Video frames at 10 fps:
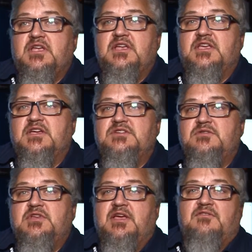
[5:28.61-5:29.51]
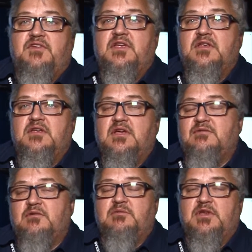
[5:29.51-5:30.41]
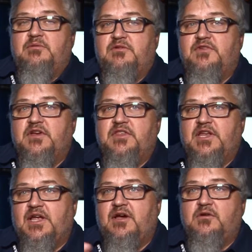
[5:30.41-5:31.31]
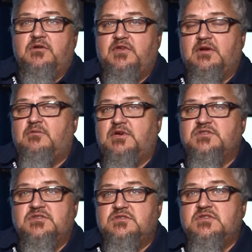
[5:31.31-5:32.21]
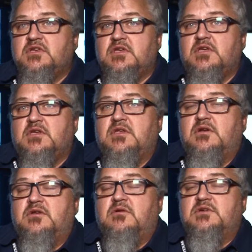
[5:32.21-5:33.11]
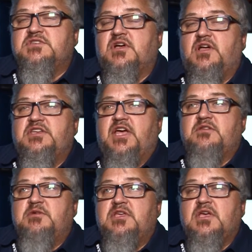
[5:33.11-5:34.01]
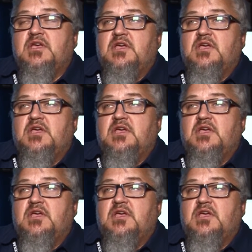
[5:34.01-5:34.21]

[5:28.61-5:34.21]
in case you haven't been able to figure that out, or if you have questions, you can always contact me.